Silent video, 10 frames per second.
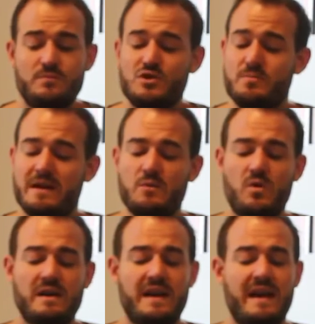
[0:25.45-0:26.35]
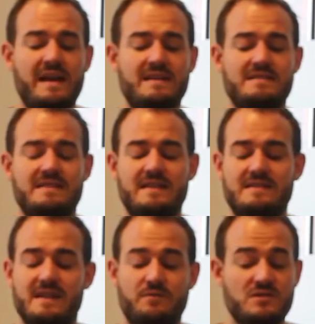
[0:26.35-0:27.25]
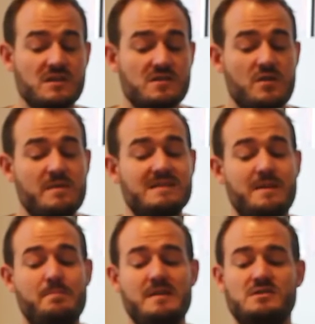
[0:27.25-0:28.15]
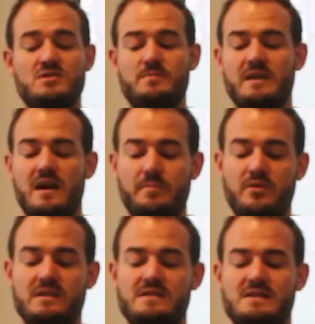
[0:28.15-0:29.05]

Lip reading: Too many 1Ks in San Francisco means I missed too many upgrades.